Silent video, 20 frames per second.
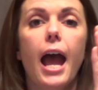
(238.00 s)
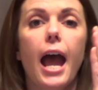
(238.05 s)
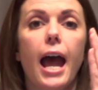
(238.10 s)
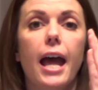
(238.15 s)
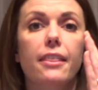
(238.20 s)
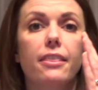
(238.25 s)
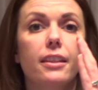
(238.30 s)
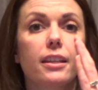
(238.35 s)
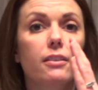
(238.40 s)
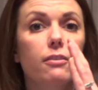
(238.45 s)

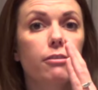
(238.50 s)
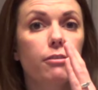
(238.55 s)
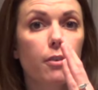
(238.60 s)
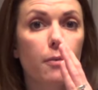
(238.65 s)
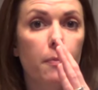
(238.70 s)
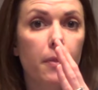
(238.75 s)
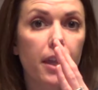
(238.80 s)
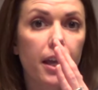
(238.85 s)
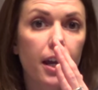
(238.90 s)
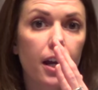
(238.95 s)
And then
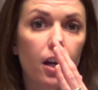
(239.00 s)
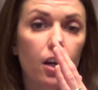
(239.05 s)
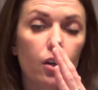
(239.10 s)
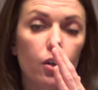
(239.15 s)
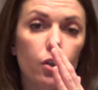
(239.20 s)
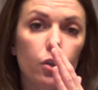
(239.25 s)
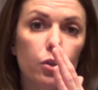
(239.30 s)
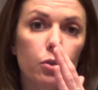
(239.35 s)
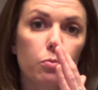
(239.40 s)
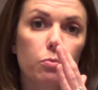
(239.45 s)
from
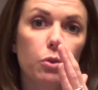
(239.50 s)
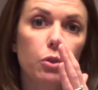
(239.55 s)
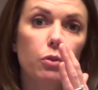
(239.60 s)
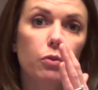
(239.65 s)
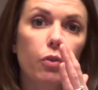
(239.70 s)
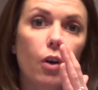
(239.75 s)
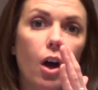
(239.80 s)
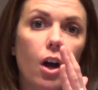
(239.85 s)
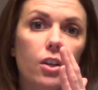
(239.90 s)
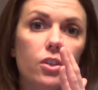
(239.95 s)
there, you
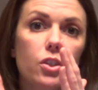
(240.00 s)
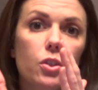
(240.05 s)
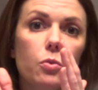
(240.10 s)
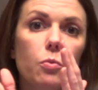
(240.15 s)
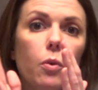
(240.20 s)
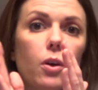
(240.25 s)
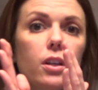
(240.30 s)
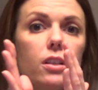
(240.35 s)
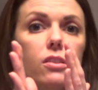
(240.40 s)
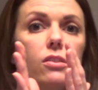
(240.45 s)
move on to
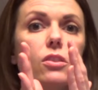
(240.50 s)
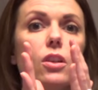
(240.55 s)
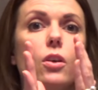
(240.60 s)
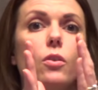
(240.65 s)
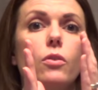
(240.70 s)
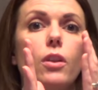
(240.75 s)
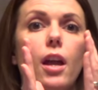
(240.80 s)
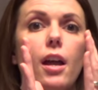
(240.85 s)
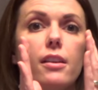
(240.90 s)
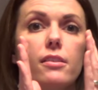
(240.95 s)
what is
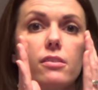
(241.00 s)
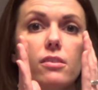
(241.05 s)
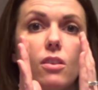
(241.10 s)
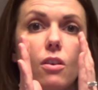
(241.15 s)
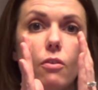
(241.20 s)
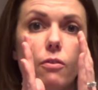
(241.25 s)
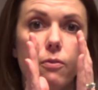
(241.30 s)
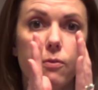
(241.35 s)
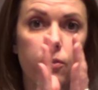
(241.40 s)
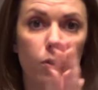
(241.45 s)
known as
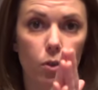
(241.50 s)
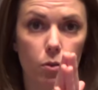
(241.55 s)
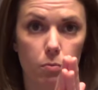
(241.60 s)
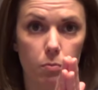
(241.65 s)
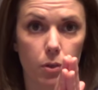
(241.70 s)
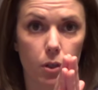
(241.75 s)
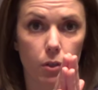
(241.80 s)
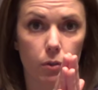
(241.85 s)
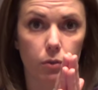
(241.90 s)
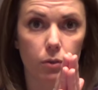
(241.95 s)
the full
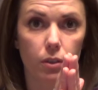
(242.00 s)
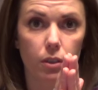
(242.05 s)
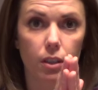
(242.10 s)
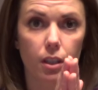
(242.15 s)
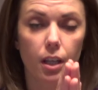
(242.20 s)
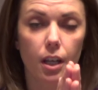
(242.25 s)
moon.